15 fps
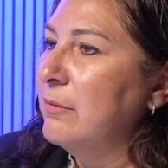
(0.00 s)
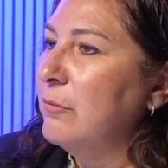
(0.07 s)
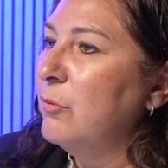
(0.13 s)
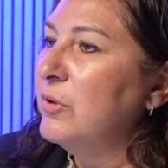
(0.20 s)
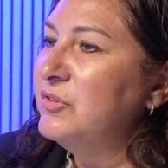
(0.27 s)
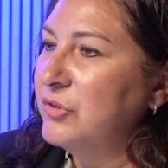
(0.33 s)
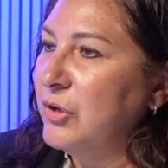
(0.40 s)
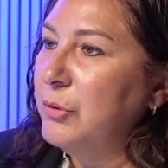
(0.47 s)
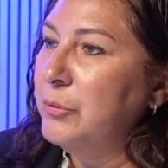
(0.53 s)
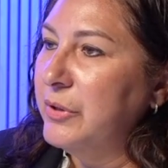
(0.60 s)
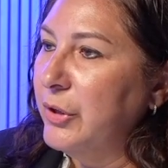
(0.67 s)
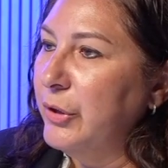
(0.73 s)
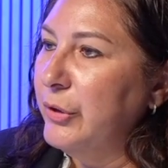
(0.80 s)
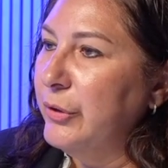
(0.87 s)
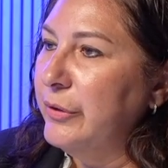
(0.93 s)
what's
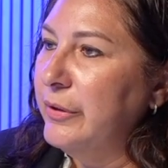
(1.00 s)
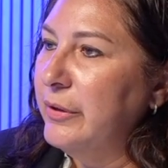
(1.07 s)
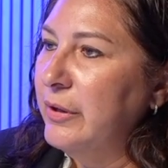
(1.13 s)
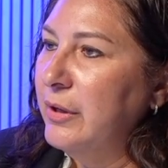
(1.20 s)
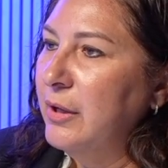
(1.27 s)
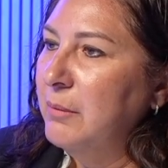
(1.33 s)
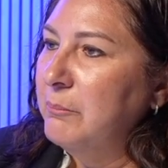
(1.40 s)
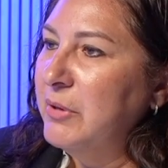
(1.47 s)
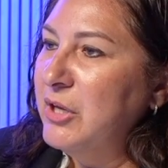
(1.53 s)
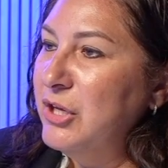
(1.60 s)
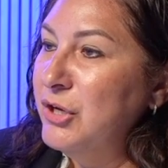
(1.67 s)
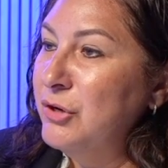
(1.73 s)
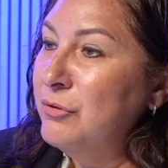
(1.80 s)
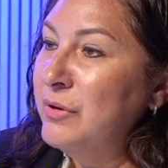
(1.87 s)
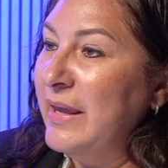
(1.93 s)
going on. But
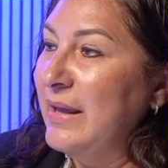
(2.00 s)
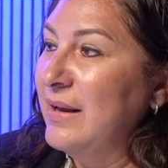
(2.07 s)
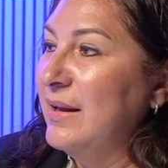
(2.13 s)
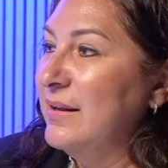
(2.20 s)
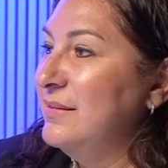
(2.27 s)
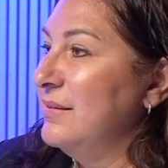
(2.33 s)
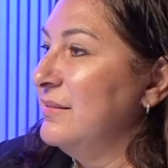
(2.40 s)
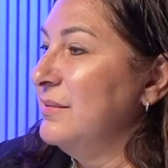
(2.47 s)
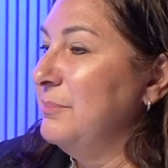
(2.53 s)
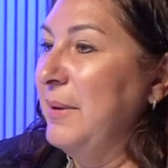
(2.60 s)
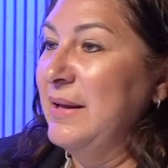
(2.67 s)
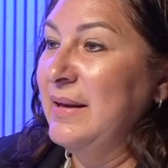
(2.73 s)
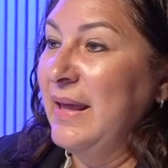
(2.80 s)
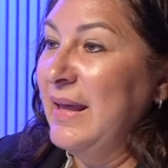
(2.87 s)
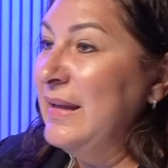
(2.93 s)
you can't
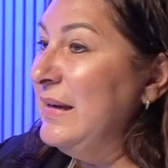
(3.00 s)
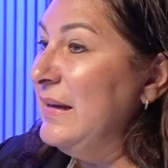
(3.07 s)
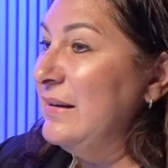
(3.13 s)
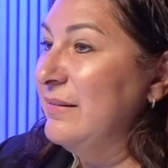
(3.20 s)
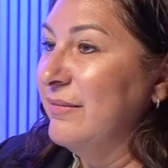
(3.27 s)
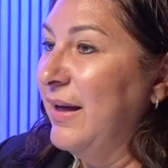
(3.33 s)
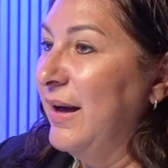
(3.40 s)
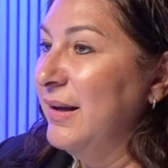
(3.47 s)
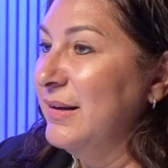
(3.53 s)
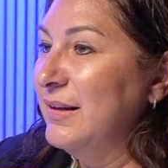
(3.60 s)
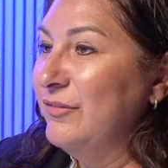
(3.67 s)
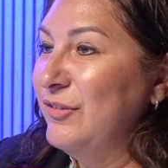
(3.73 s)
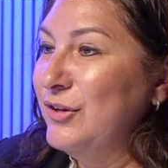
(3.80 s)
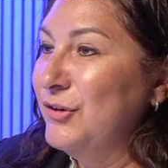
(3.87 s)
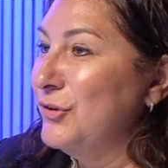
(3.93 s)
anticipate any of that
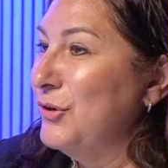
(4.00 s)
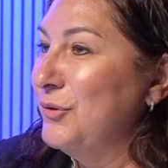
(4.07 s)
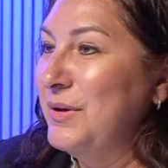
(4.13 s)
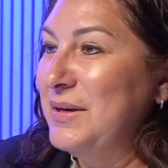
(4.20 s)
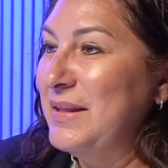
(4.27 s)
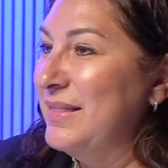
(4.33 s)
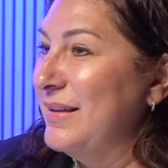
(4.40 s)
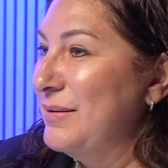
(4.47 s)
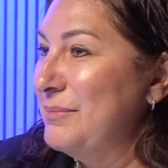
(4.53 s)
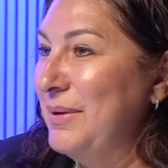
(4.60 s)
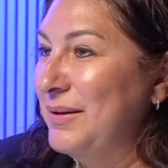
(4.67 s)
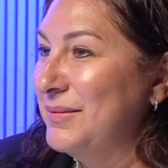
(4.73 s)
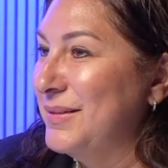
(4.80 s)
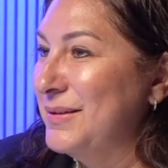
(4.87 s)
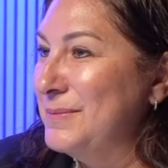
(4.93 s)
if you don't know anything
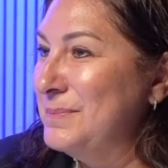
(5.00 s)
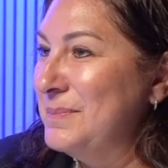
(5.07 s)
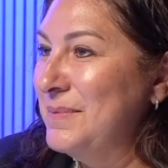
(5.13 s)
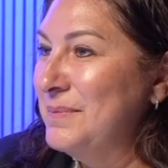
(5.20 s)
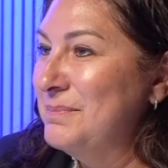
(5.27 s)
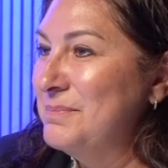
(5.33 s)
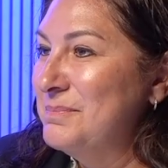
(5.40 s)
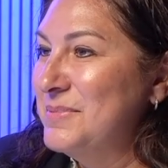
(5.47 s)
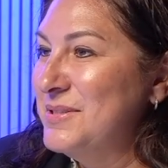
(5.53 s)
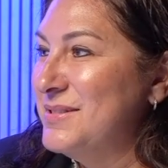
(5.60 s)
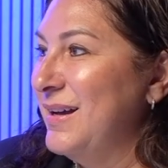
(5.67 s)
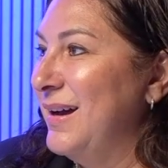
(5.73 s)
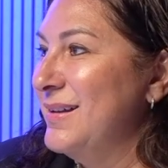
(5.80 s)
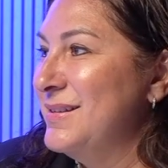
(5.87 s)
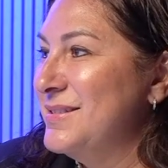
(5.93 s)
about them
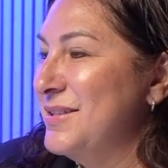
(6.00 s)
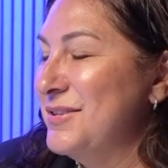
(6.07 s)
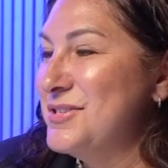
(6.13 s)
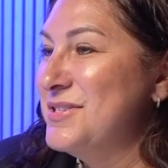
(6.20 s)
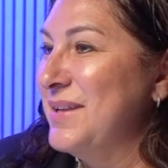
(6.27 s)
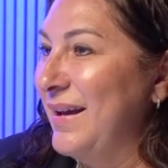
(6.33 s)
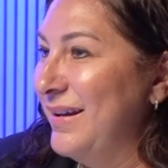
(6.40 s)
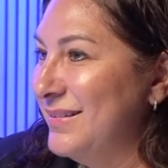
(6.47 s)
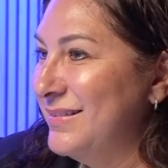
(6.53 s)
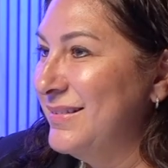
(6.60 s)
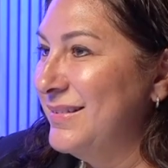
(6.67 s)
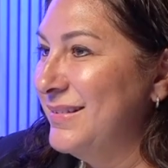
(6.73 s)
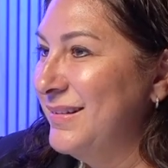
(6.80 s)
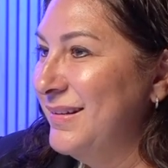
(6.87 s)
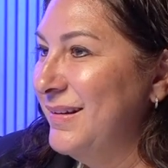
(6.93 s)
besides their
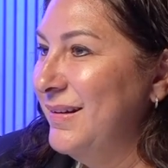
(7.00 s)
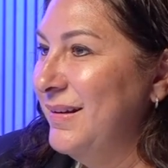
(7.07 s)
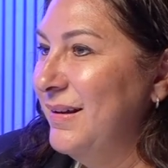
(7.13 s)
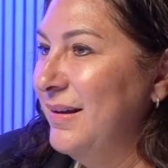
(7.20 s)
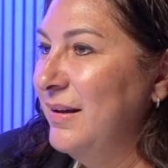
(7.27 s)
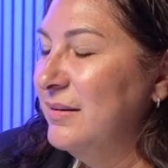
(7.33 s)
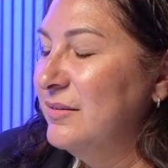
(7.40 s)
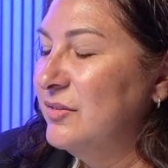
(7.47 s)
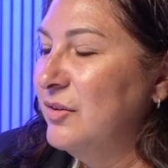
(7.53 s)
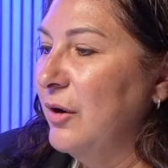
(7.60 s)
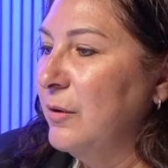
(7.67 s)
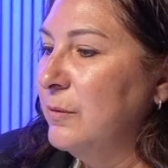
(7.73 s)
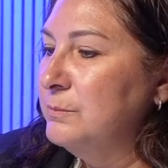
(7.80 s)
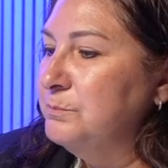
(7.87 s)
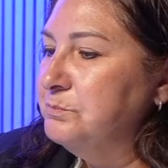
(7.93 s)
stats.
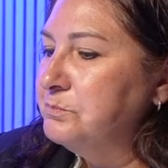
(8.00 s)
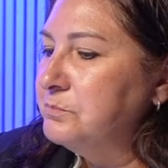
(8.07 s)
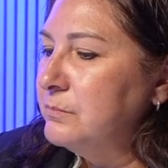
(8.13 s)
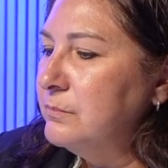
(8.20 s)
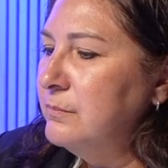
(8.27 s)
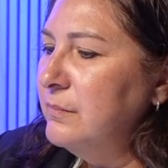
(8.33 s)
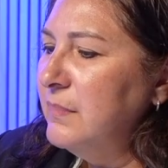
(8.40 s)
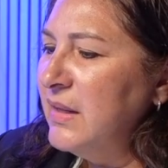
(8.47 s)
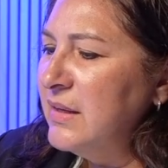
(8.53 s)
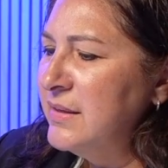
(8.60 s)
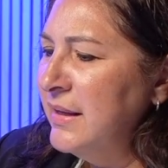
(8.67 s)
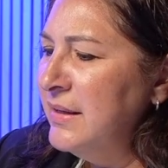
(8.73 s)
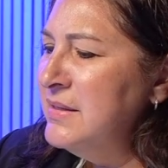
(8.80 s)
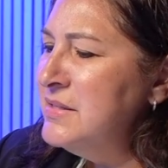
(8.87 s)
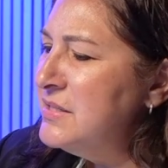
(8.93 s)
So
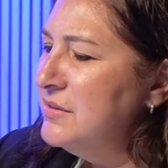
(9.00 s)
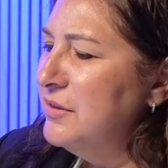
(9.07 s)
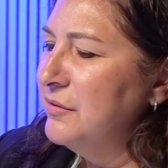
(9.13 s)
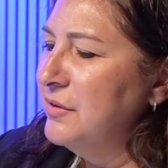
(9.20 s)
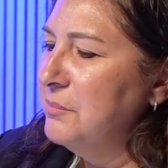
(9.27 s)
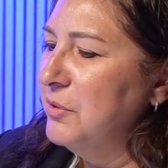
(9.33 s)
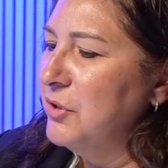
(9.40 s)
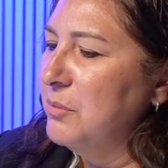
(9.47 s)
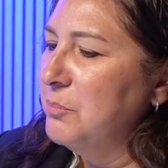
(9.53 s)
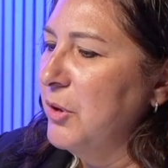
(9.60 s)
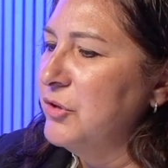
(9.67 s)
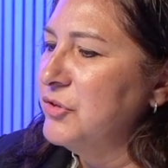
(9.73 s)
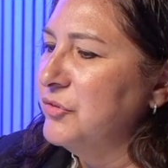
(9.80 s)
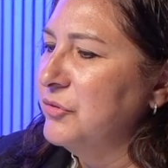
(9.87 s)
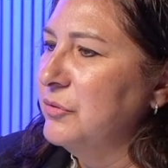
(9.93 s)
getting to know them on a
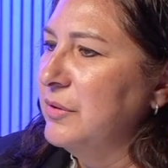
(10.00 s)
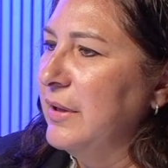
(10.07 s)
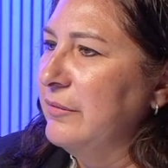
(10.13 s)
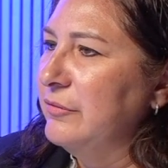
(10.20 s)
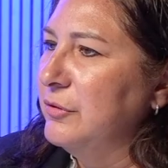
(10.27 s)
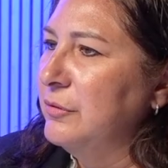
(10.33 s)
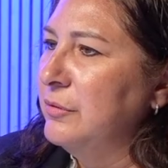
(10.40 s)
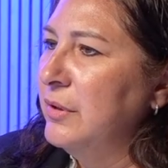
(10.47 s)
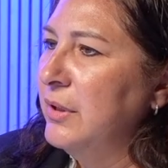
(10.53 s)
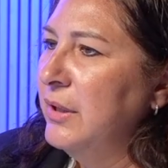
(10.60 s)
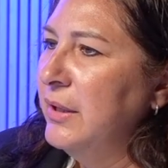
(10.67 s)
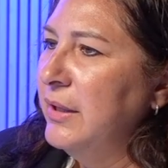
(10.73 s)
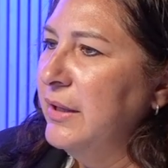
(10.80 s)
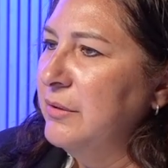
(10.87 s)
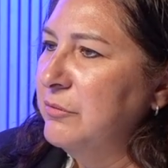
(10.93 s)
personal level
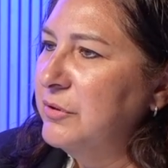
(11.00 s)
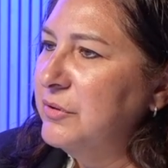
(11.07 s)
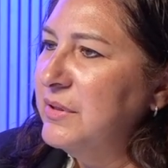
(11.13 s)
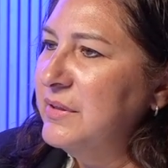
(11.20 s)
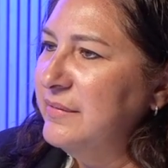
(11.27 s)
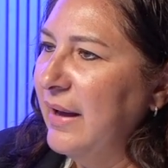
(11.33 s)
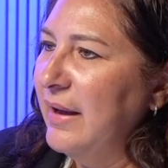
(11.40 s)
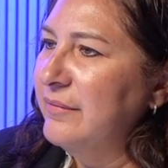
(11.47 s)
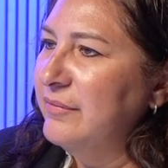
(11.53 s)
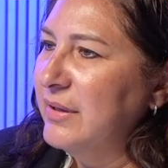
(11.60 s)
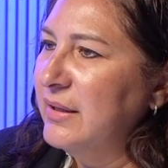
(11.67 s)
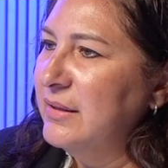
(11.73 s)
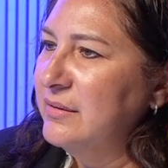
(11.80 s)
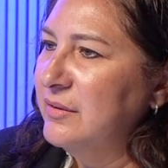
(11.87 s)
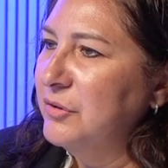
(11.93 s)
and really
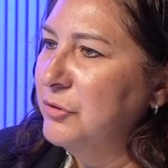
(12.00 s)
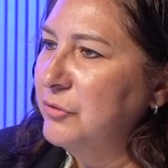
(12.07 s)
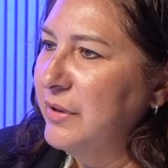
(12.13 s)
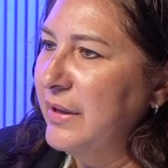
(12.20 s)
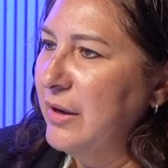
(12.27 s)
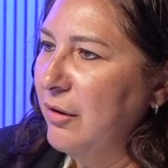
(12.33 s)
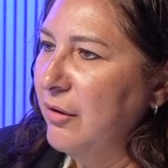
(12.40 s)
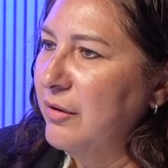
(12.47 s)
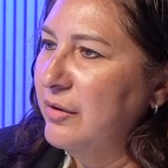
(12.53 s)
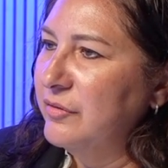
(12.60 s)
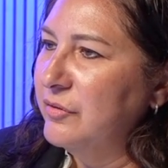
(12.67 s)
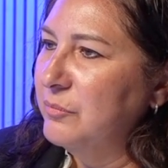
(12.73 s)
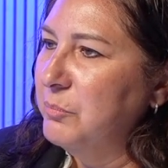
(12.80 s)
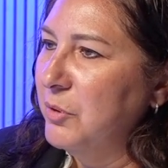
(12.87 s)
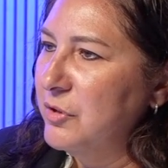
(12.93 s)
diving into who they are
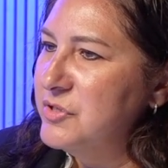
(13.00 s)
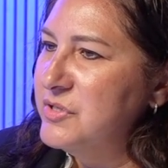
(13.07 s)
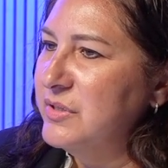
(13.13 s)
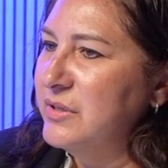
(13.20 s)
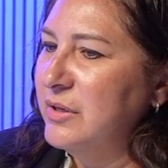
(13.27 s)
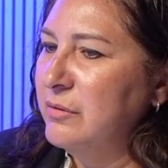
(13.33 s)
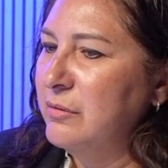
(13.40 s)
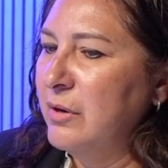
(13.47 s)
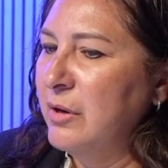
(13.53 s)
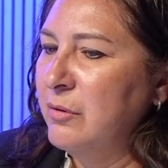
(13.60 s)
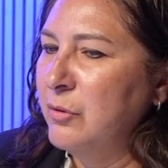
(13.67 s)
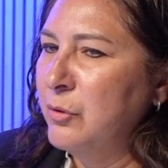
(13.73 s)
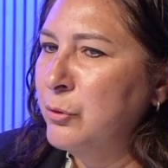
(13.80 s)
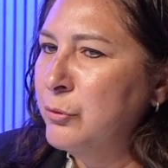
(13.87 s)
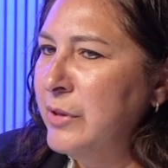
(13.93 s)
as a person
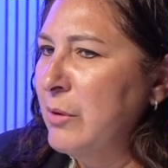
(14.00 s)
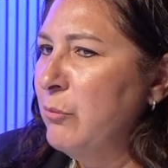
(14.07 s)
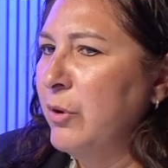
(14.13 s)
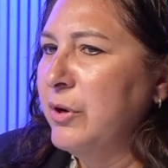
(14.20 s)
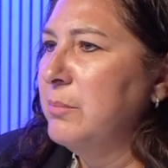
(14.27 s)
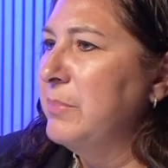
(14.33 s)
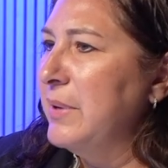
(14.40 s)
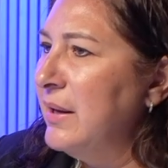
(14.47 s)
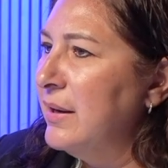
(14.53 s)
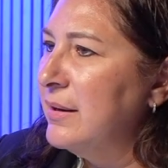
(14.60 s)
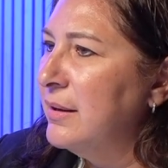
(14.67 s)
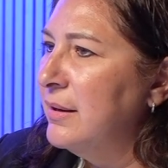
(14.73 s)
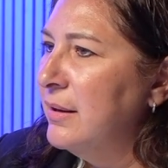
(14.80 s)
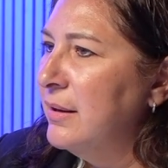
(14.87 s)
and who they want to be